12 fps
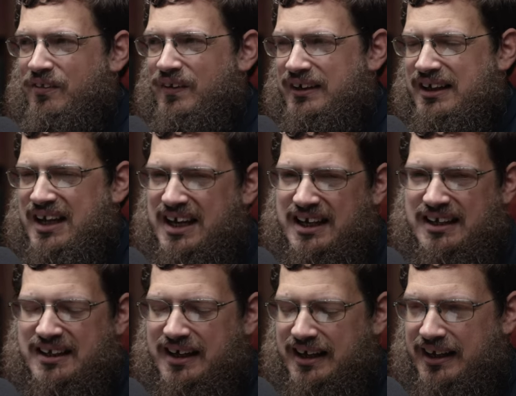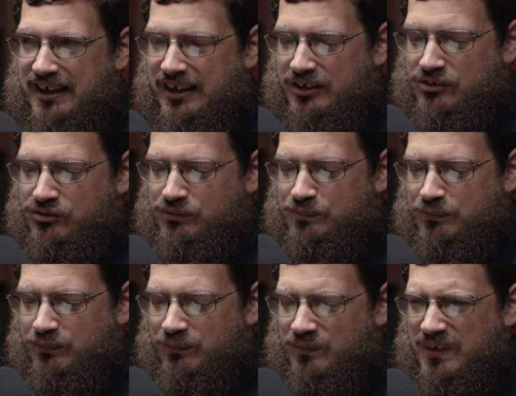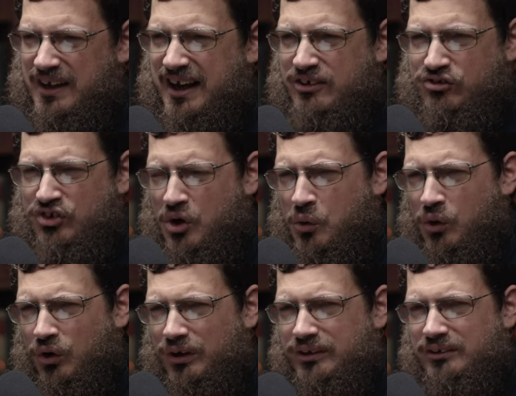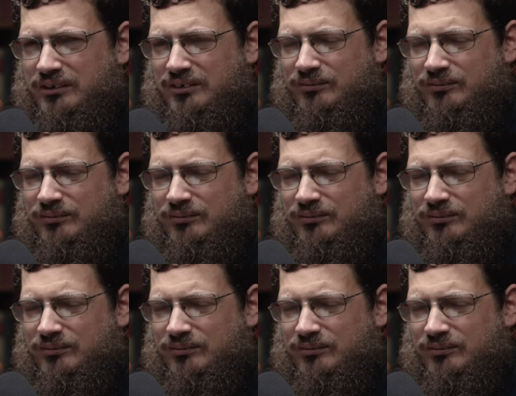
the king and and so on,